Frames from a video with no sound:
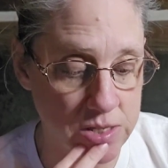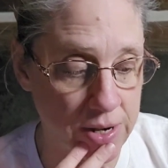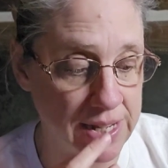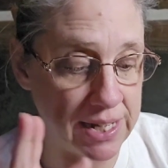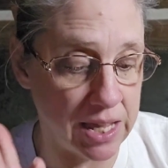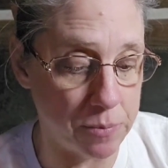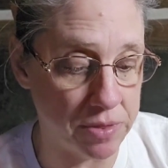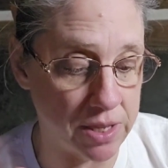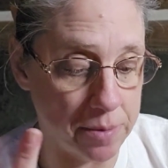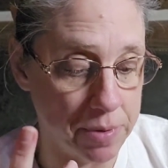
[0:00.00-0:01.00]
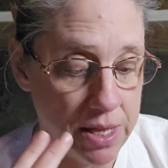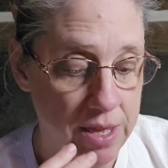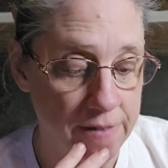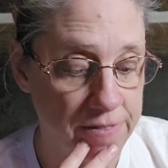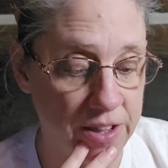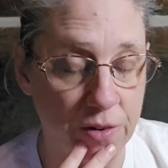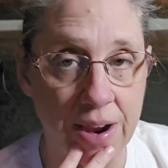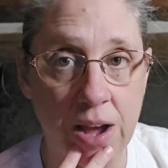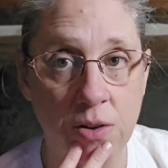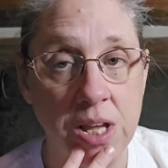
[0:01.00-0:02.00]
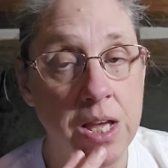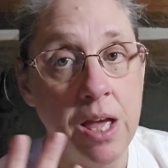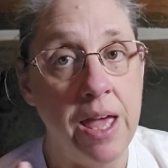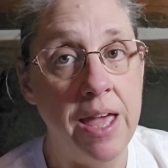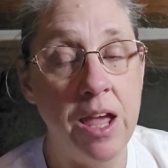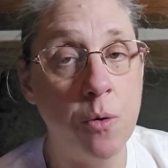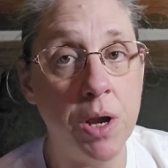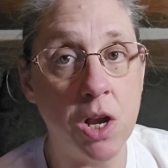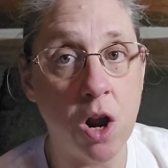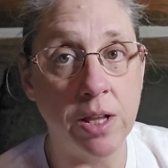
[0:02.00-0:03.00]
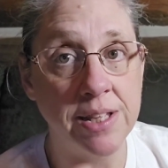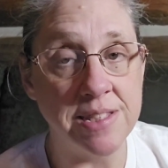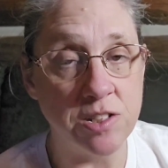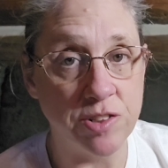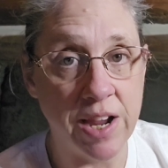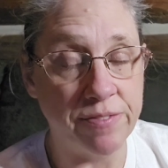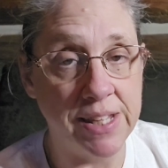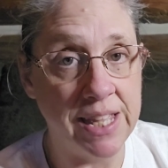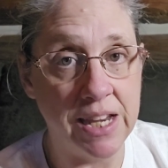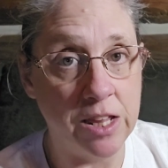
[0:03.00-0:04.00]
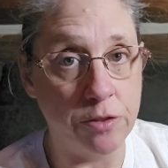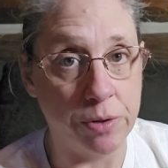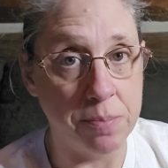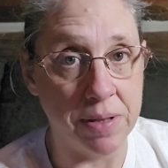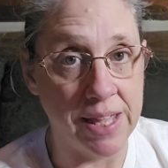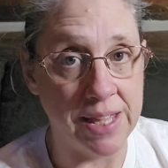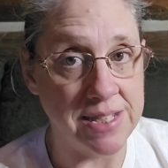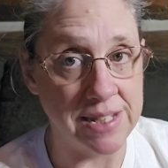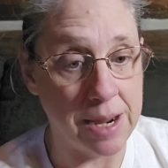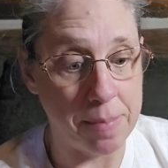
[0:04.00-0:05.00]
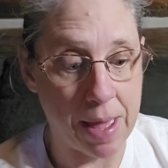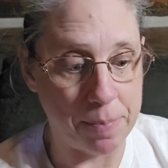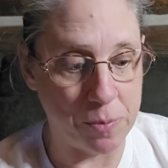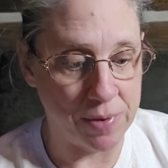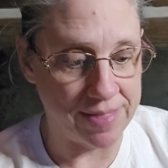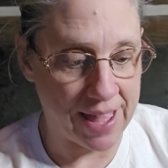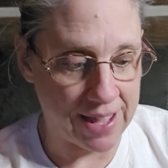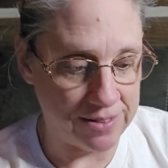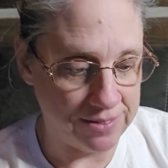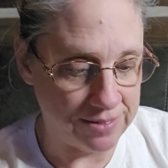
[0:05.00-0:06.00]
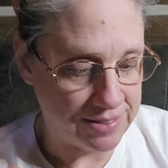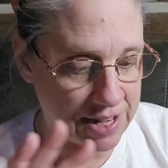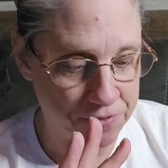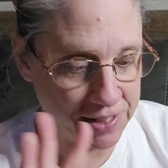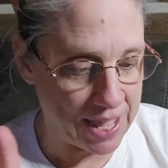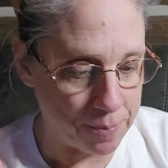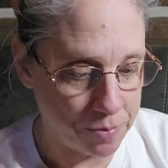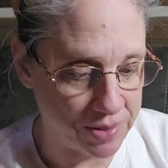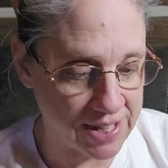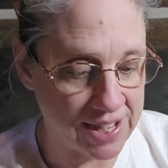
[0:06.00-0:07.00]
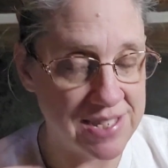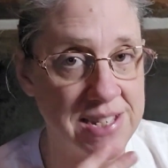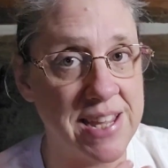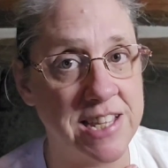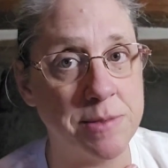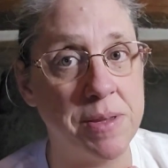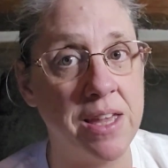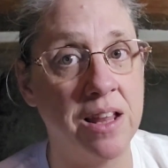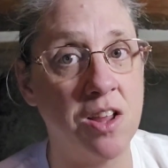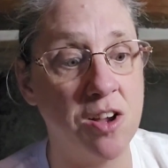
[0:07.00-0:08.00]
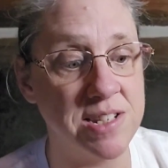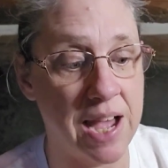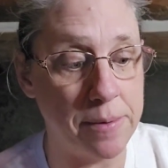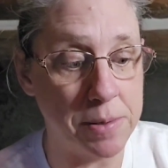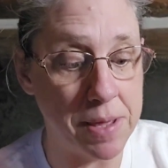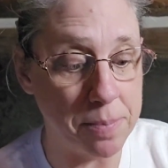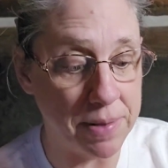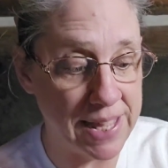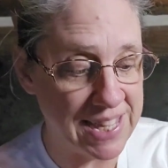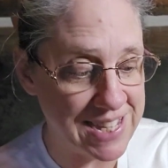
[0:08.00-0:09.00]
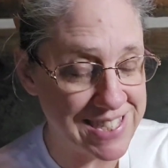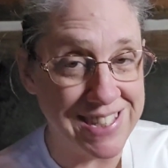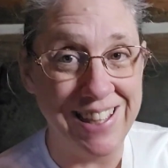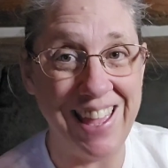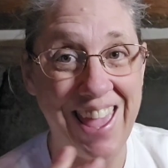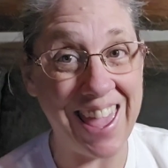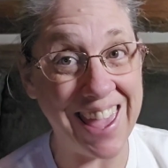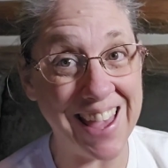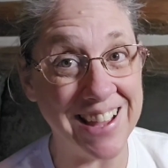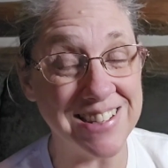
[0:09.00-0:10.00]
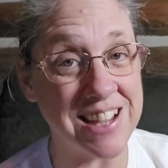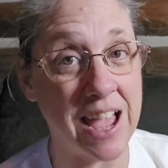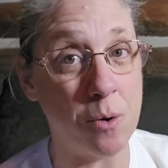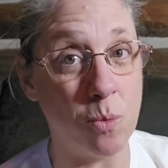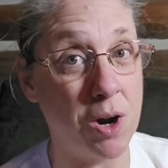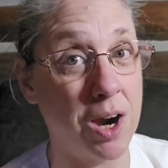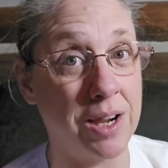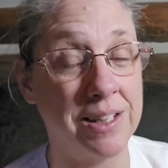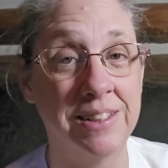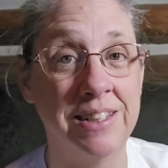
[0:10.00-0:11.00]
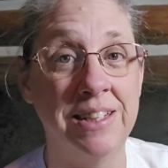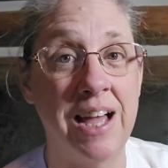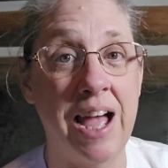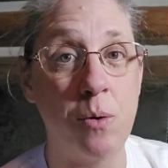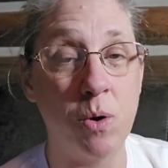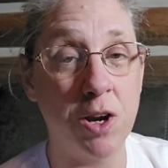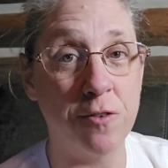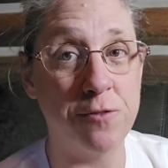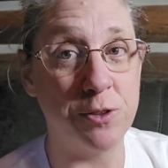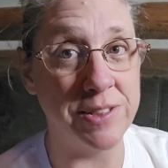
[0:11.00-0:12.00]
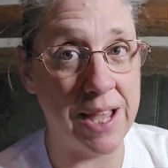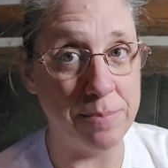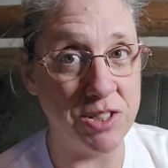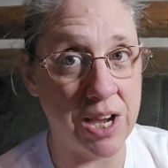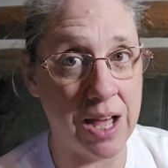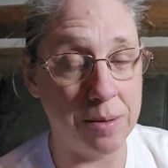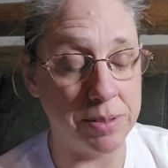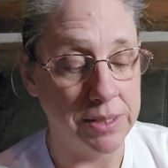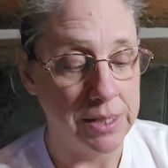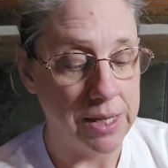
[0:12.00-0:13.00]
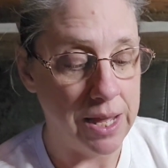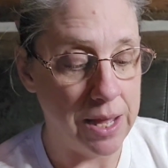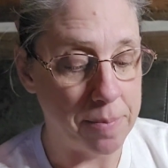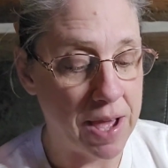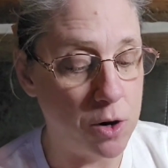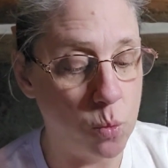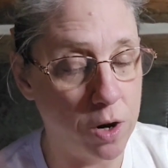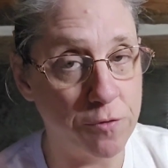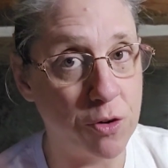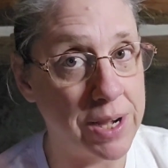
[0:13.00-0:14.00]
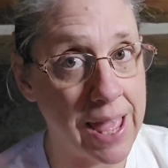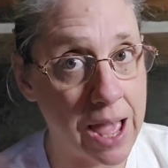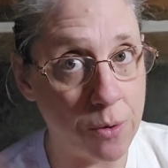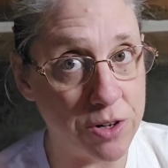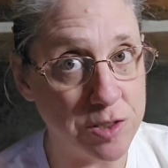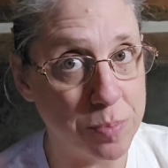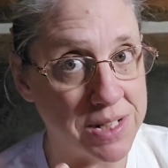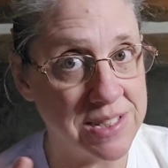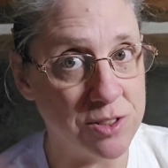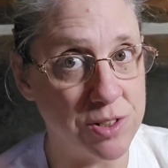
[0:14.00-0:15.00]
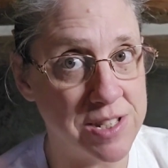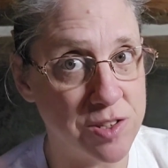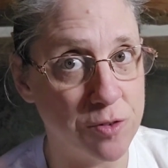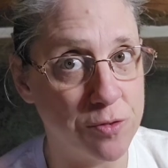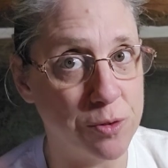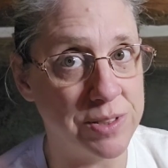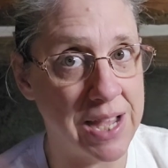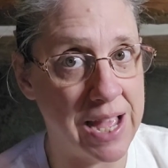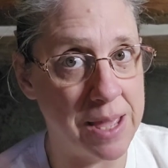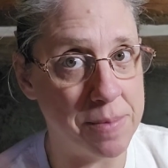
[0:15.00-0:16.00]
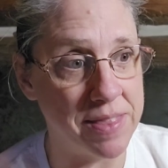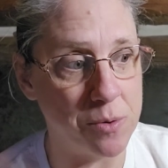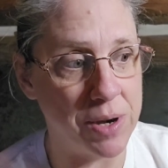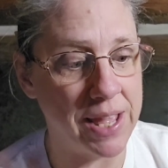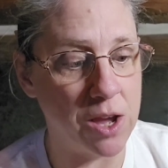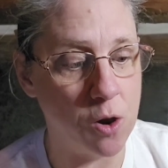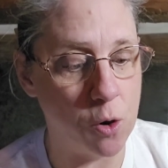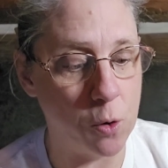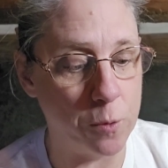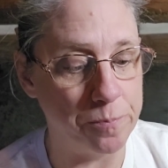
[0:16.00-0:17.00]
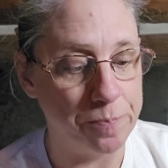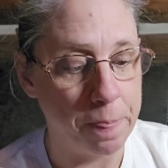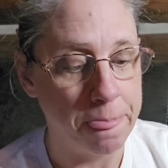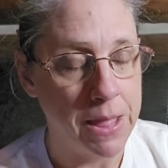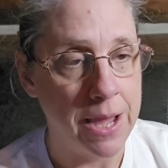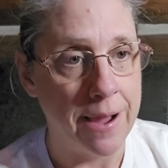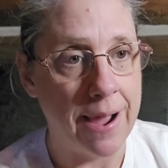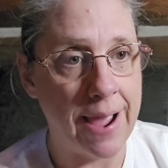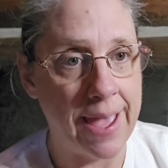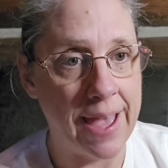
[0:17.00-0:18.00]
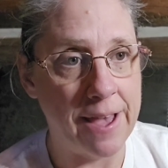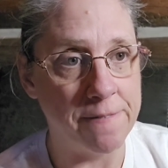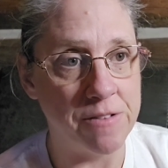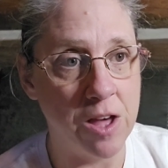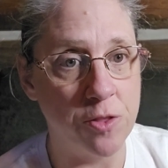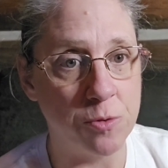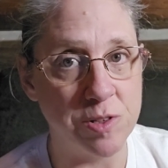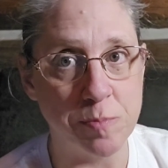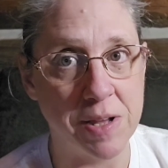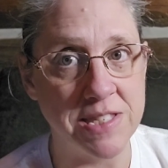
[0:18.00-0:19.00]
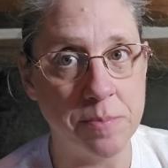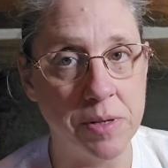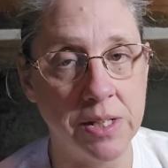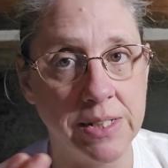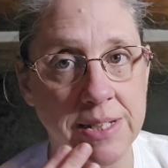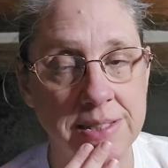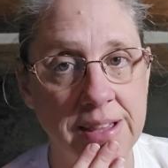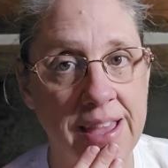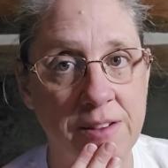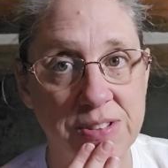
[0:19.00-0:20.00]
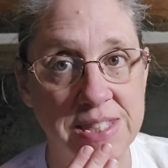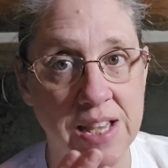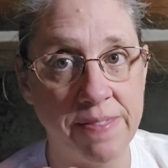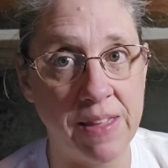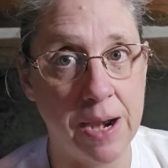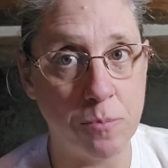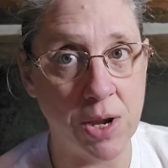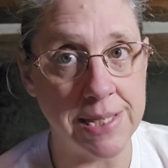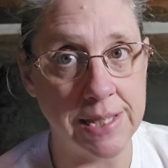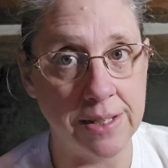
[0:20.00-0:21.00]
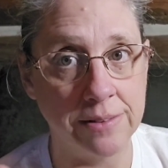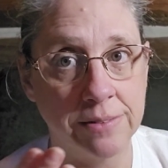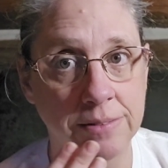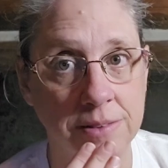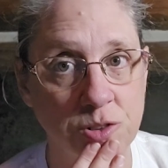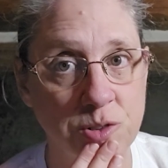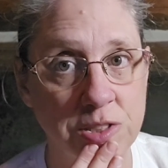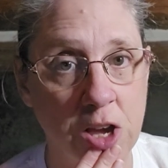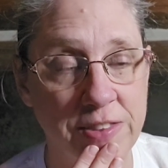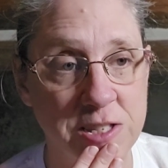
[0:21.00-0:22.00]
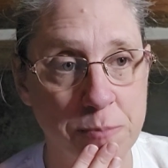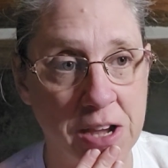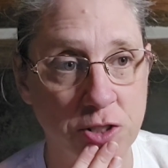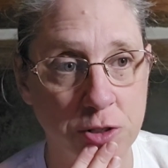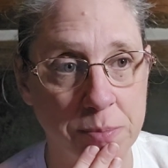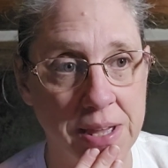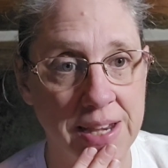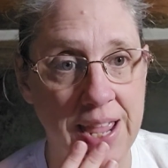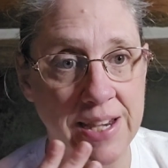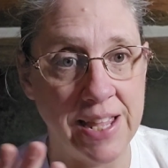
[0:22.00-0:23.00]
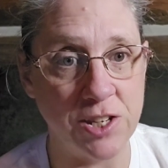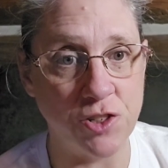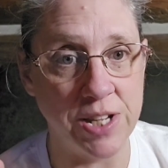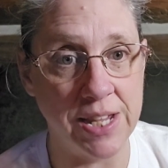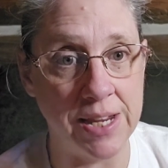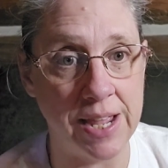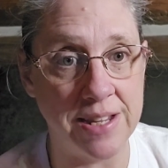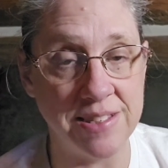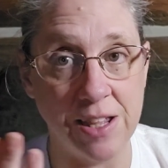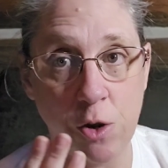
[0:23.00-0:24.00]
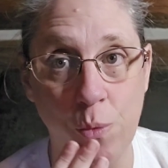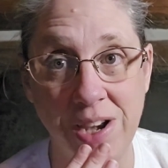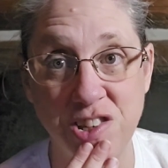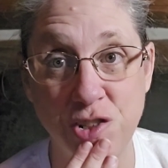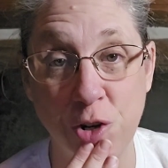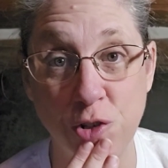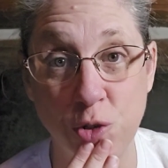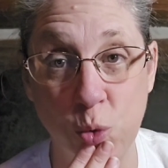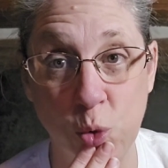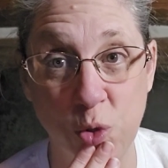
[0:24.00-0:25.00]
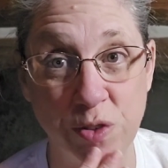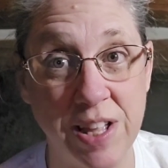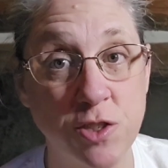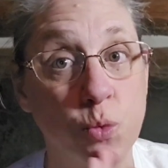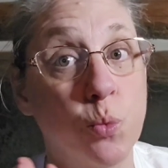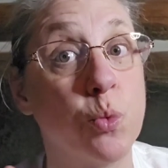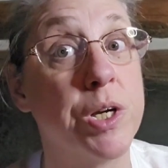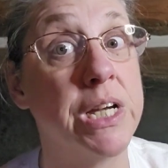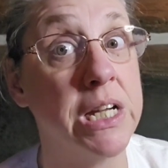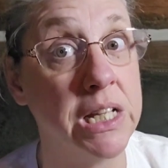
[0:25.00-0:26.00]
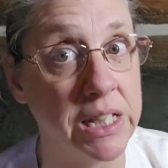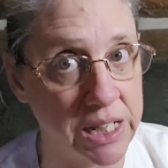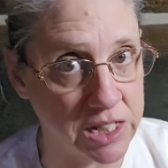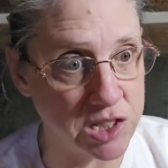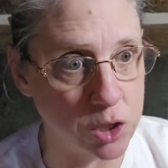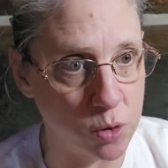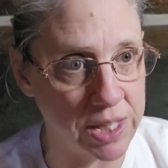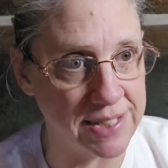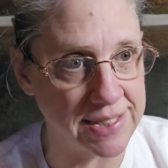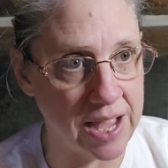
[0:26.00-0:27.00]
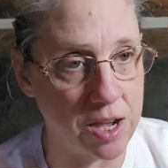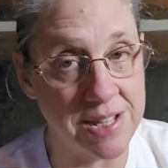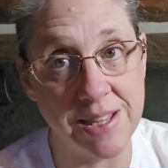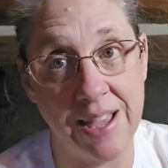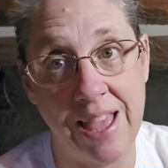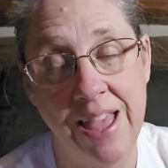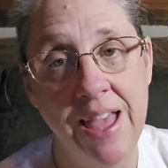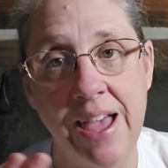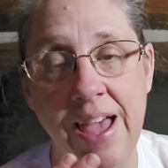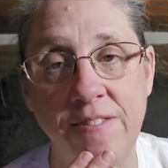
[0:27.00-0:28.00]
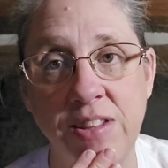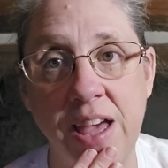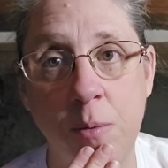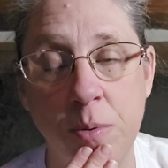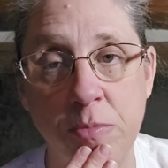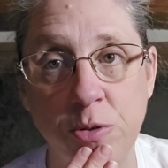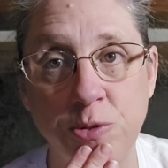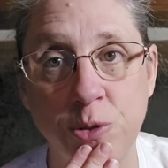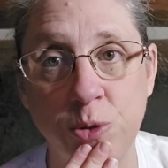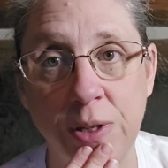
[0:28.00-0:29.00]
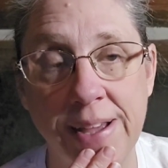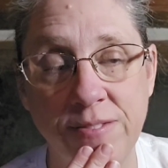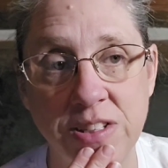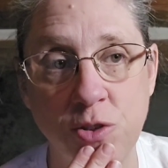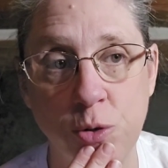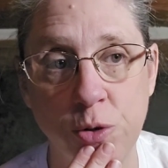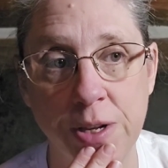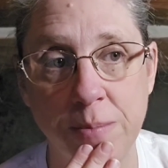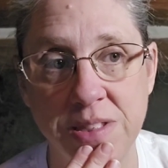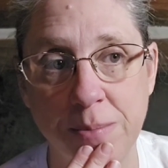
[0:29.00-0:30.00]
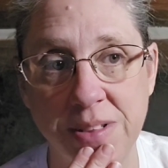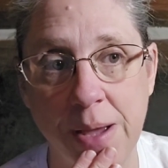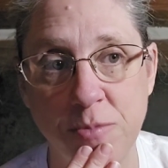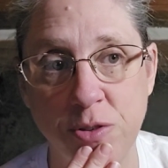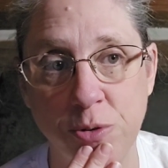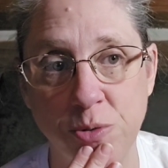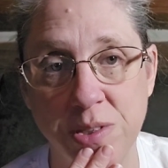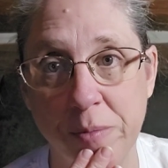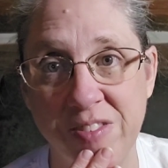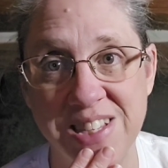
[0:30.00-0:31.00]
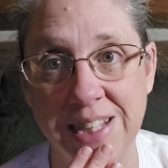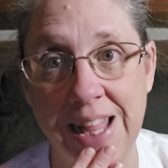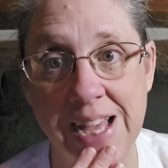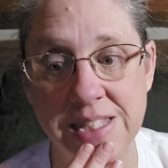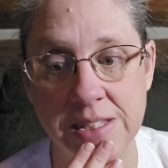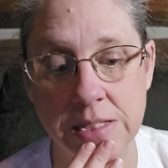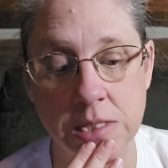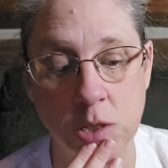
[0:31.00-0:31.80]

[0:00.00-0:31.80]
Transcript: So I need to get with them, figure out. Irregardless, they're definitely getting 3 blankets, and I'm happy with that. Definitely happy with that, because it takes me a long time to make blankets, and I work a full-time job. I don't work 40 hours, but it's still considered full-time. And then when I get home, I have other responsibilities. I have a son that I'm raising who's on the spectrum and ADHD, and he's getting ready to start school. So that's really going to slow things down, because I have to help him through school. I have to tutor him sometimes through some of his classes.